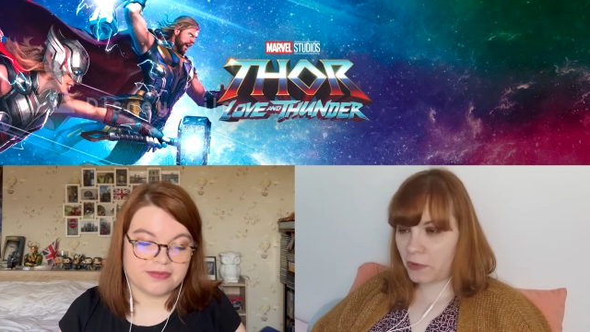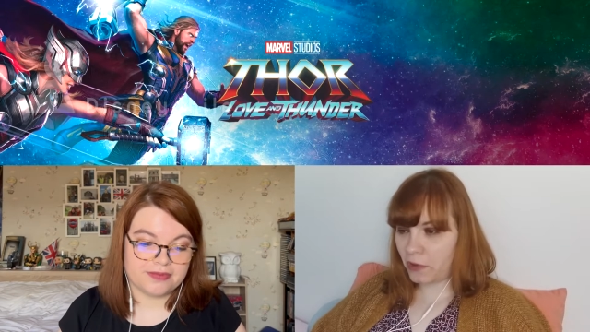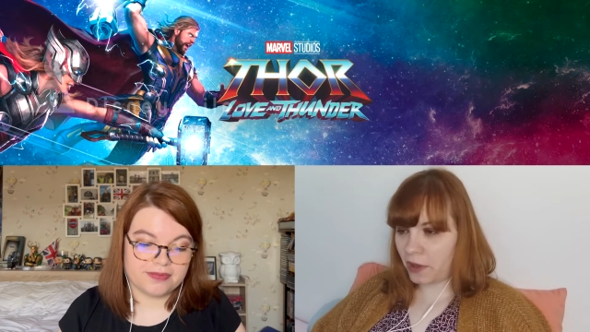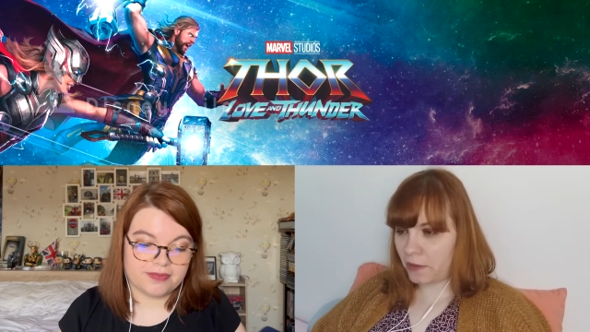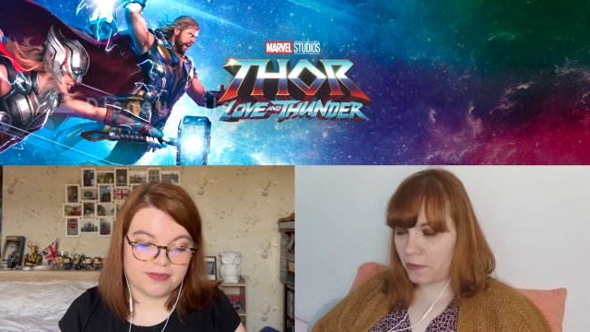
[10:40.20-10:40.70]

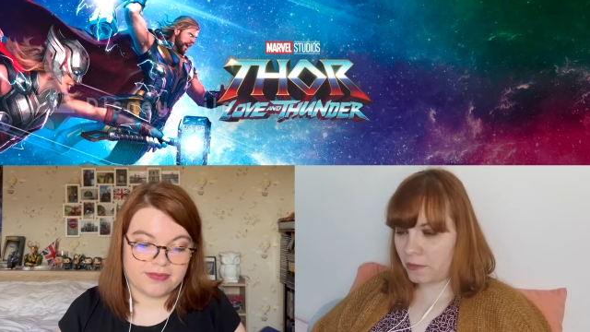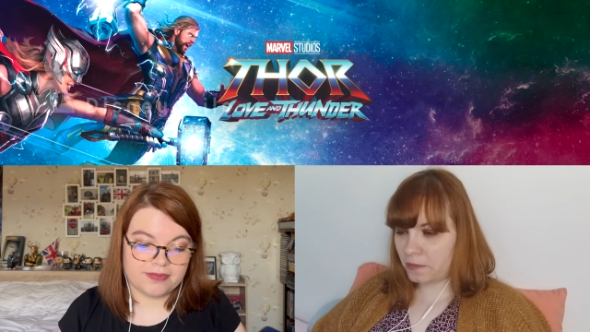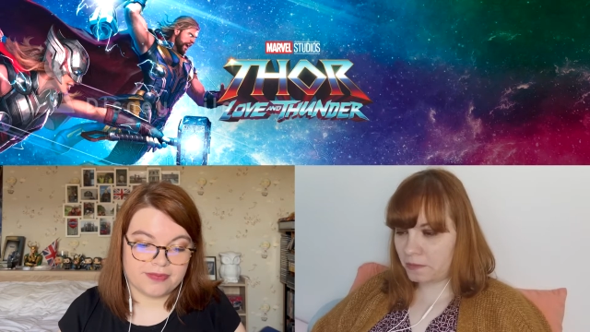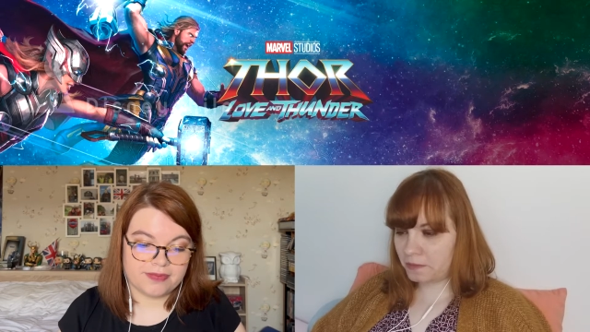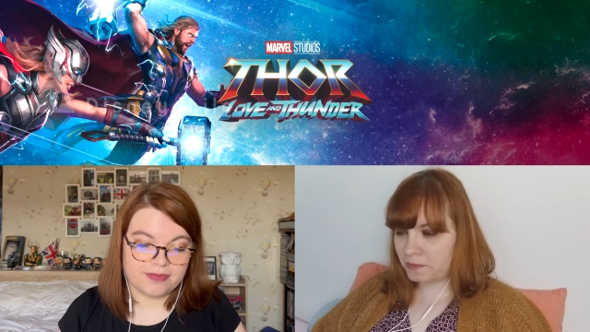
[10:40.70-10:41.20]
Speaker 1: okay
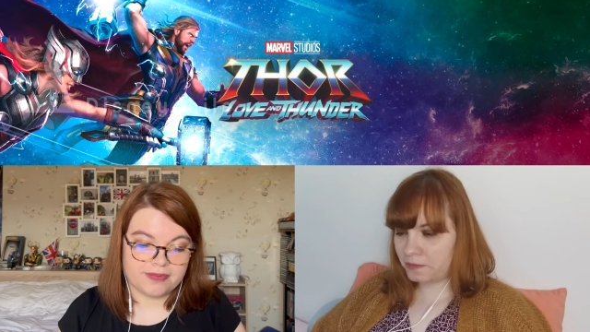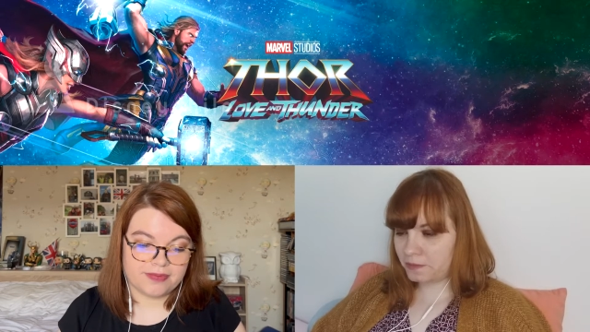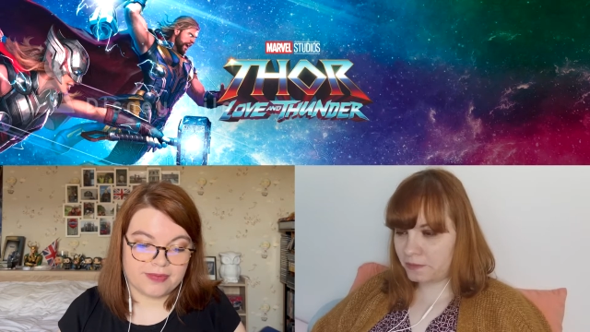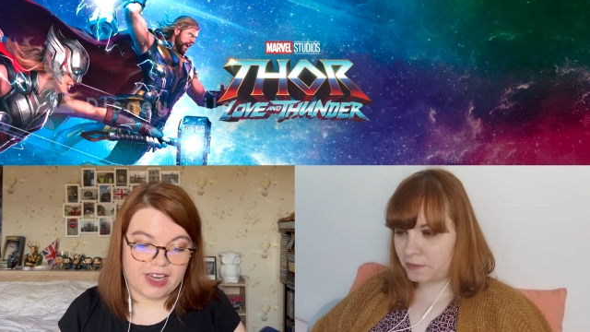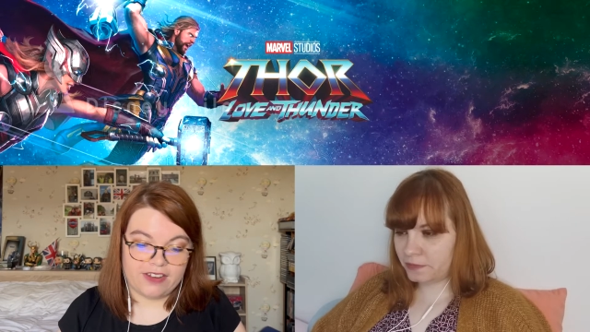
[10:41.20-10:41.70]

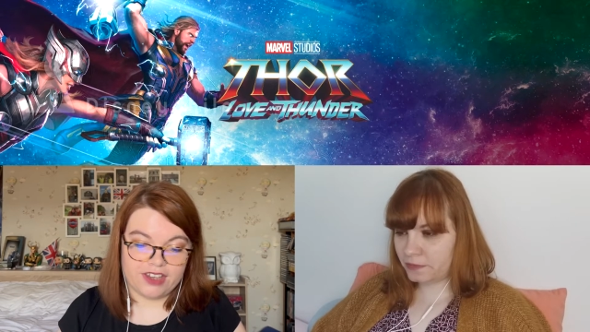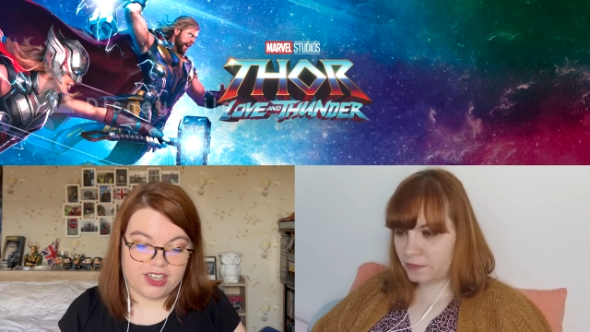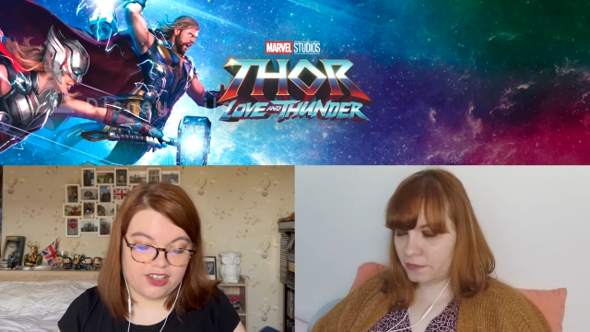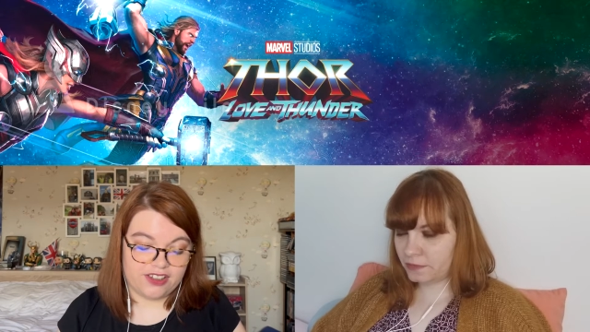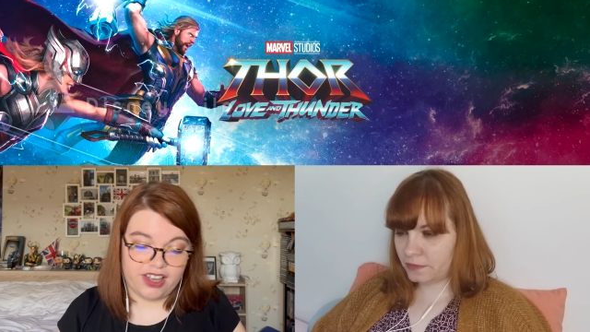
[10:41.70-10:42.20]
i think
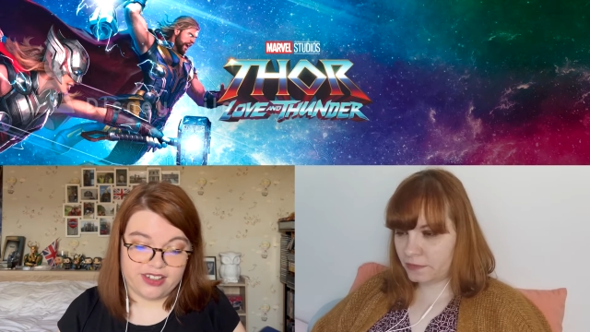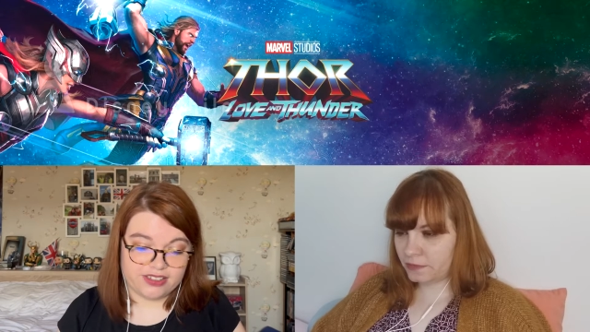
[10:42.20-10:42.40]
it's that